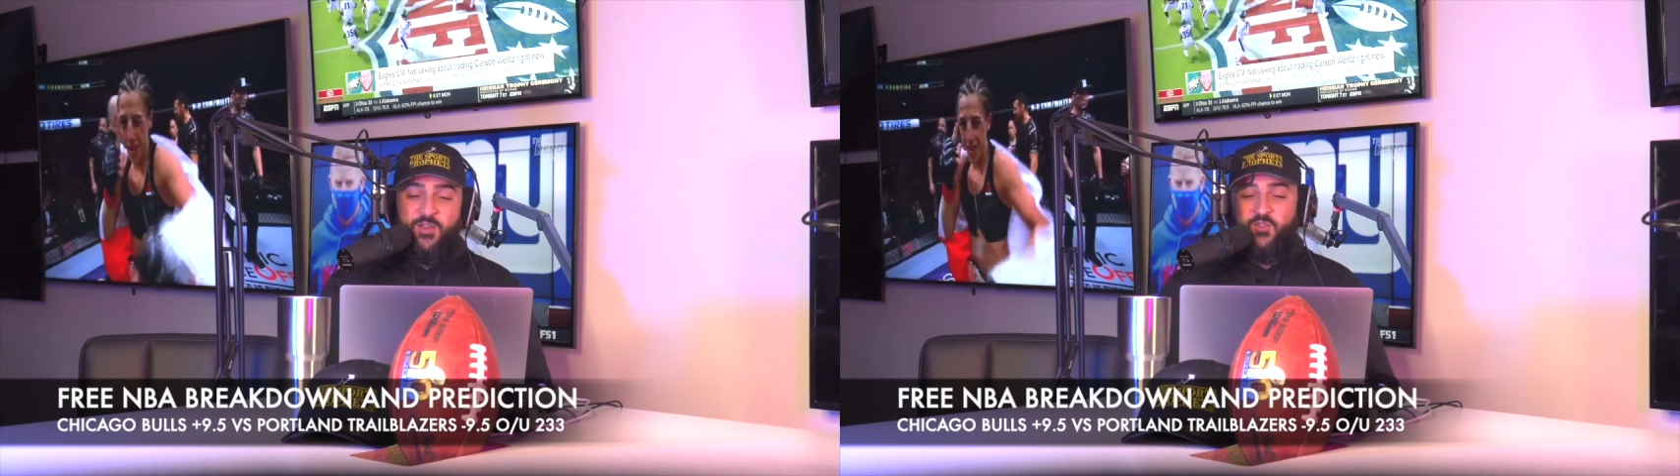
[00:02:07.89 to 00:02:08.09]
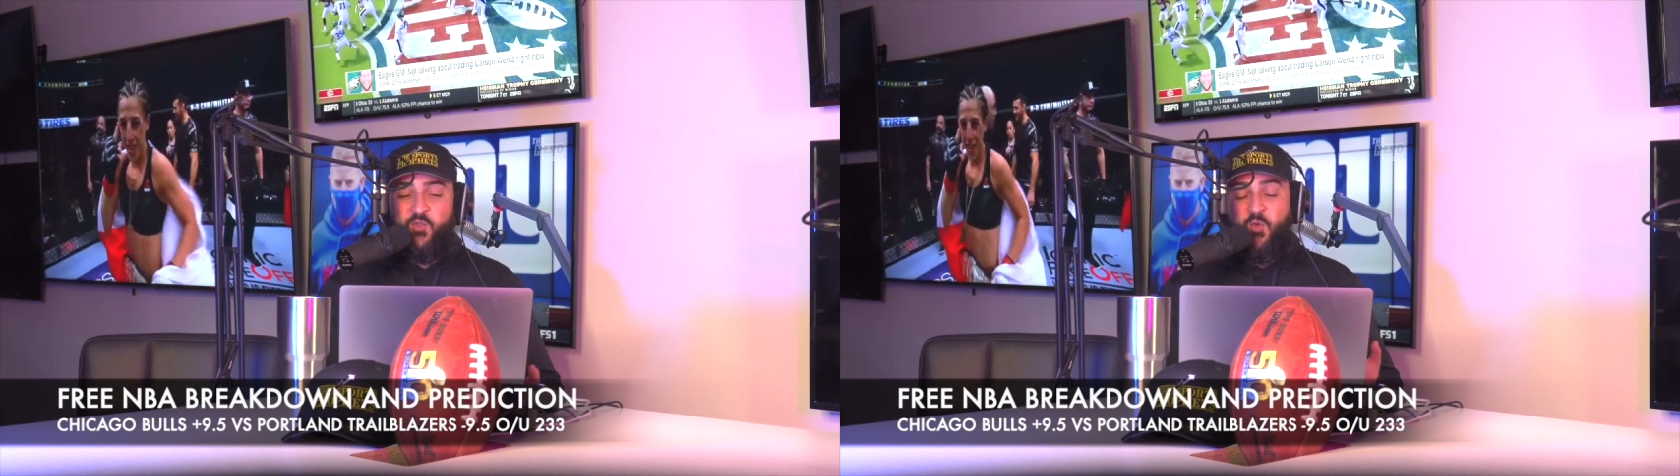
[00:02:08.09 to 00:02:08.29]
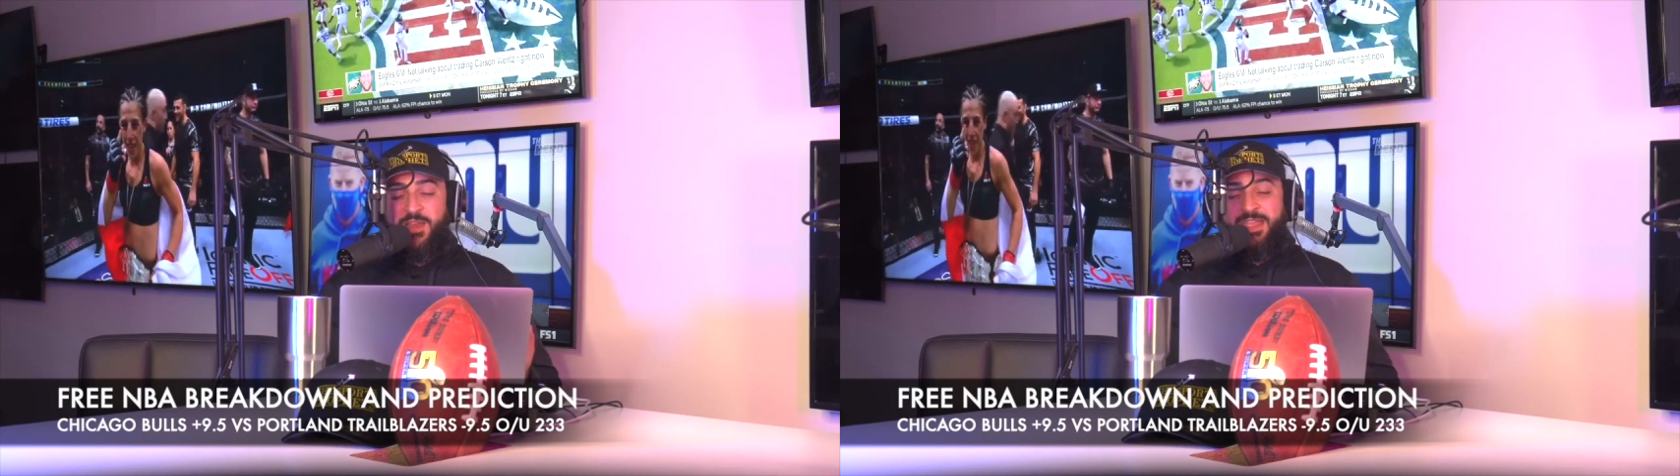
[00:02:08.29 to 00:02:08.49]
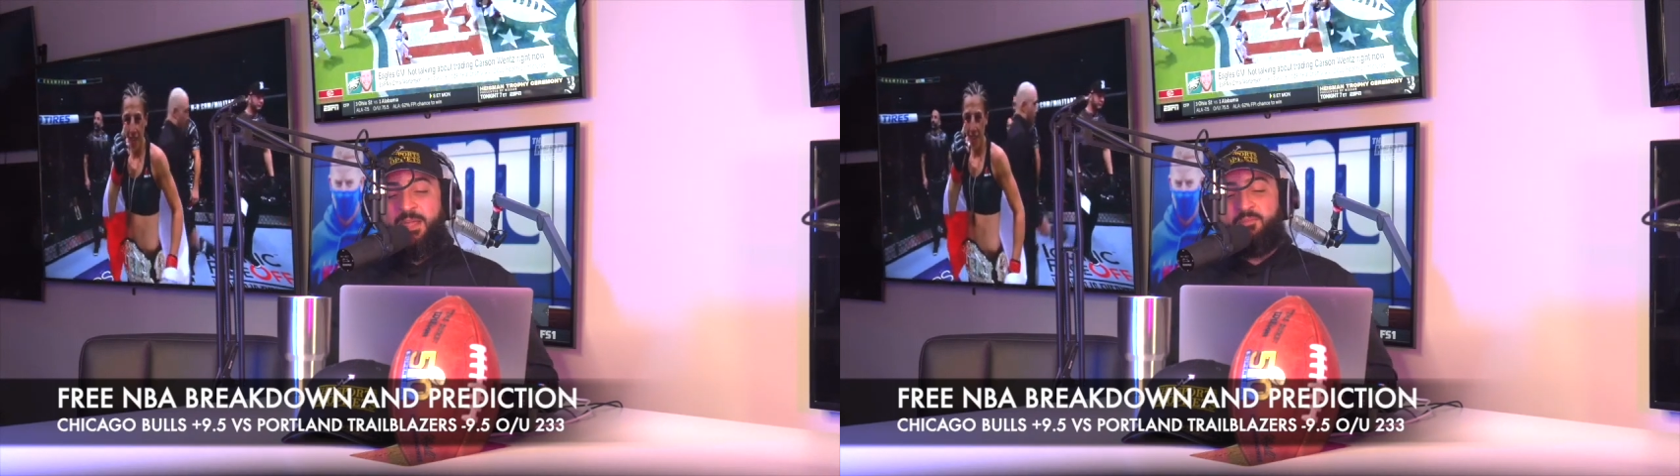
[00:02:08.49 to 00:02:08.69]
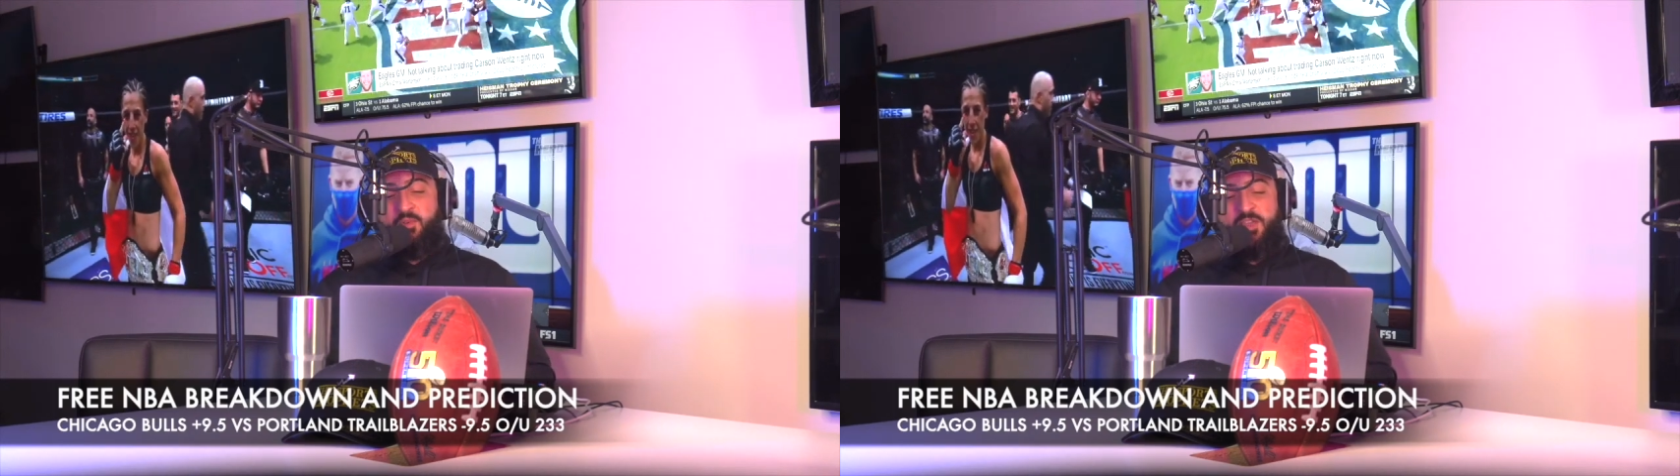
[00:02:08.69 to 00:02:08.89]

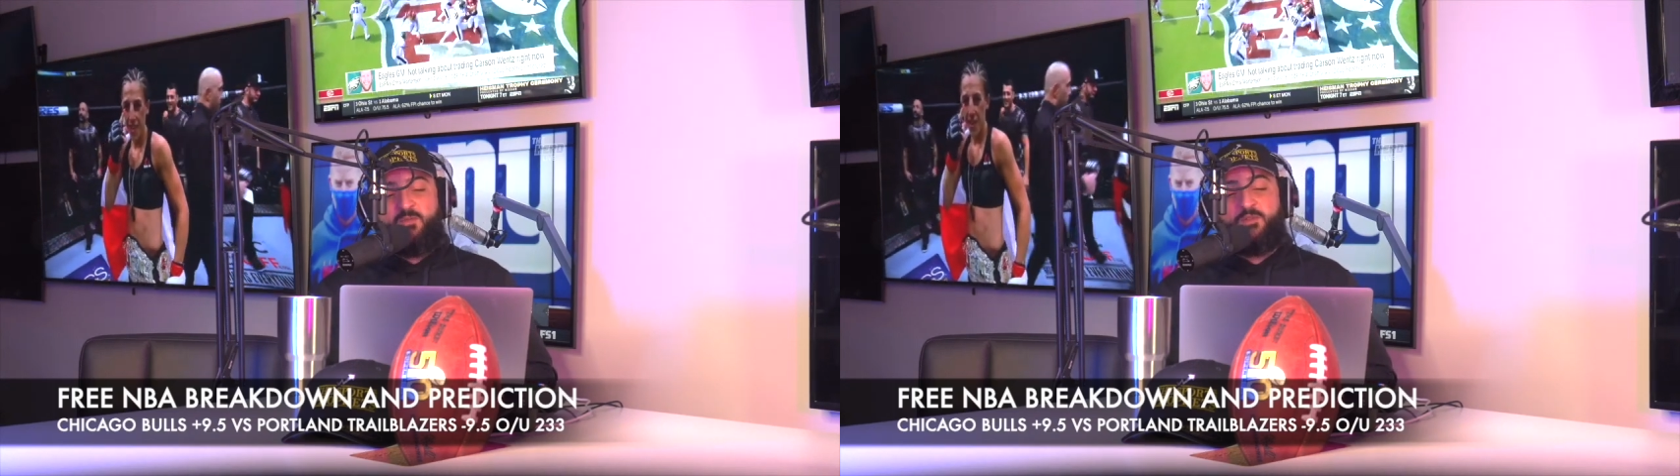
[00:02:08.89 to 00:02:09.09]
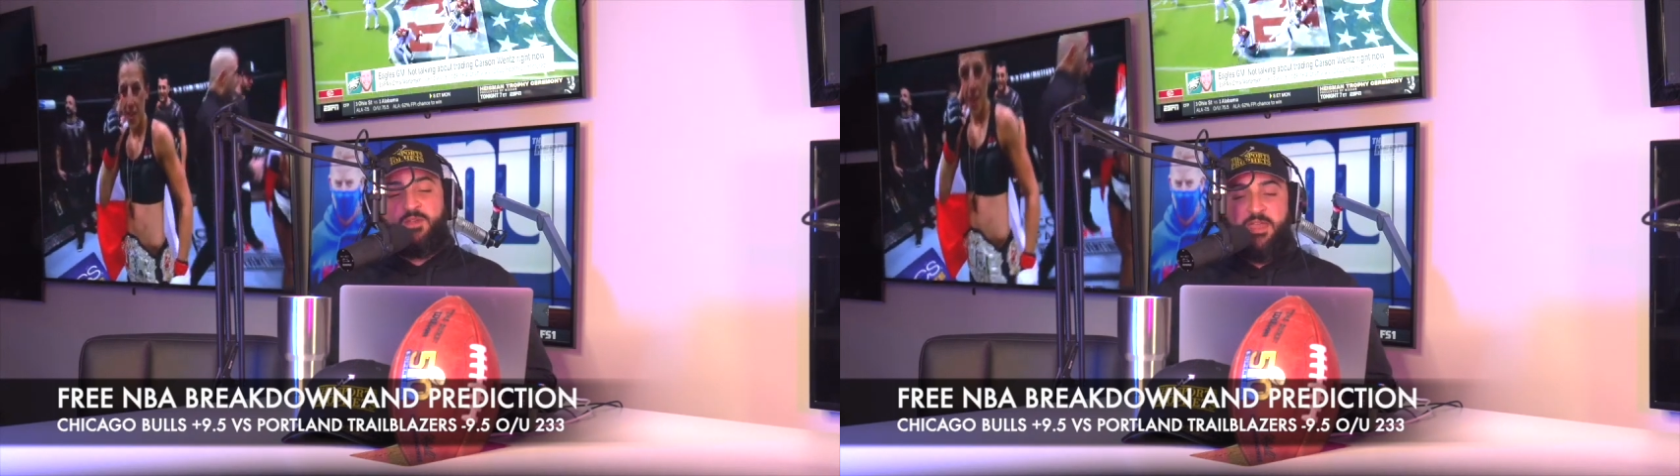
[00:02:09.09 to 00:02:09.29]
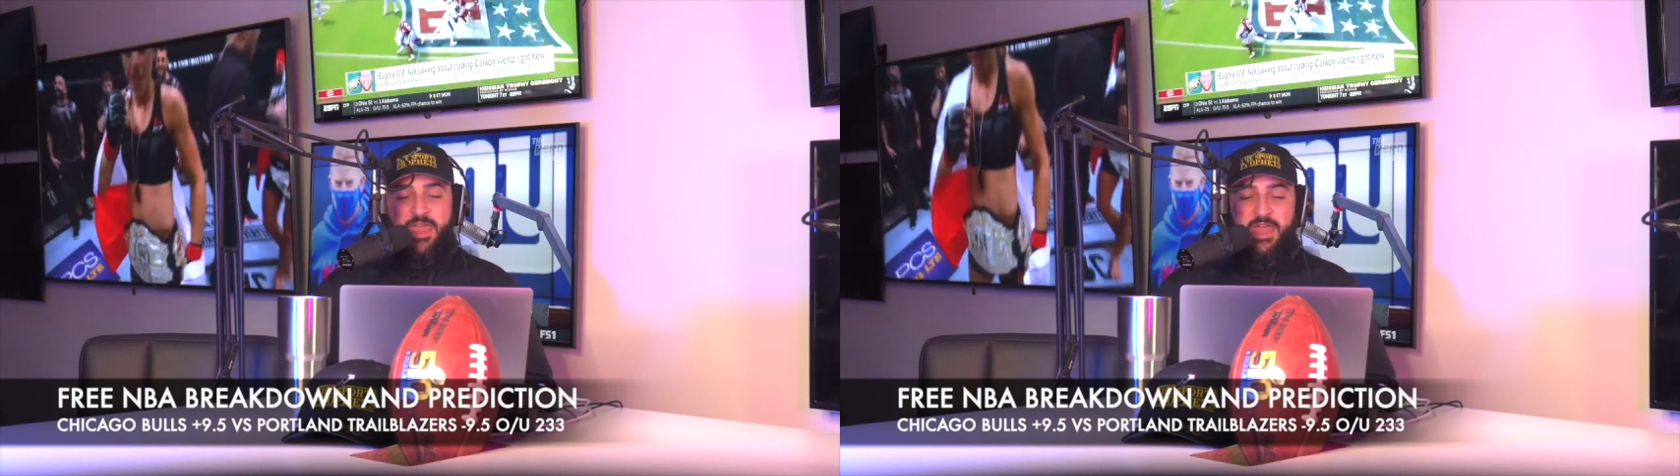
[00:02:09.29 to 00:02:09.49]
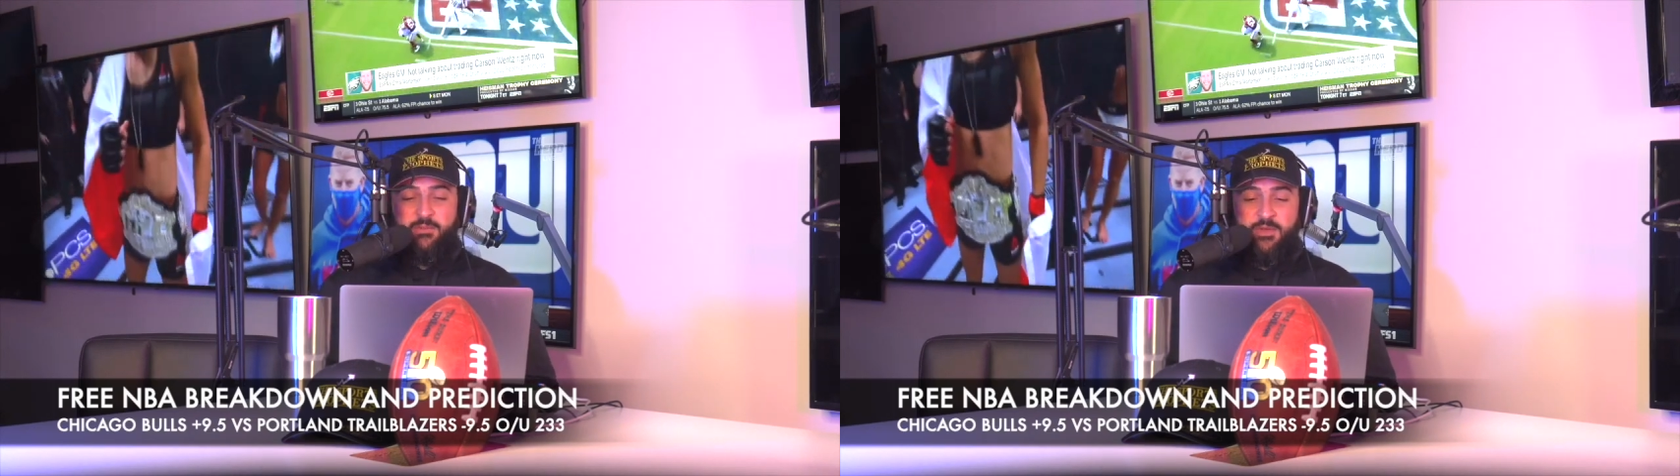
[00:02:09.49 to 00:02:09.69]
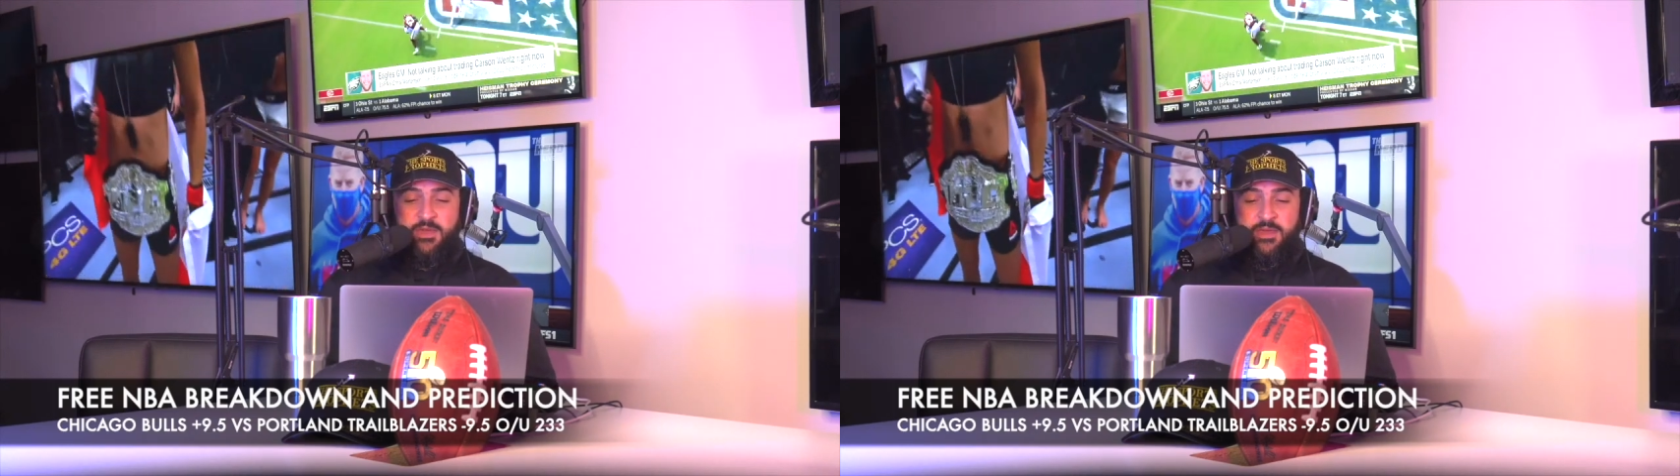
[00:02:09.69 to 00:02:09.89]
28 points per game.